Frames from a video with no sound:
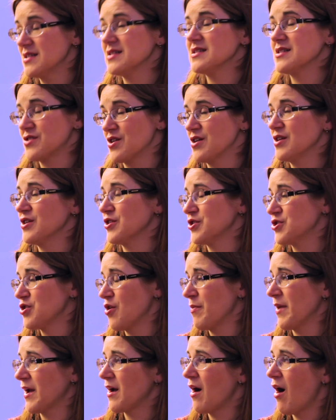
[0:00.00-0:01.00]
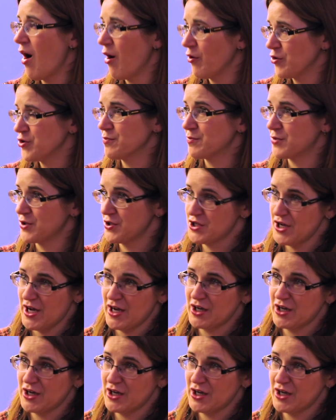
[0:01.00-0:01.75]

She's responsible for the relationships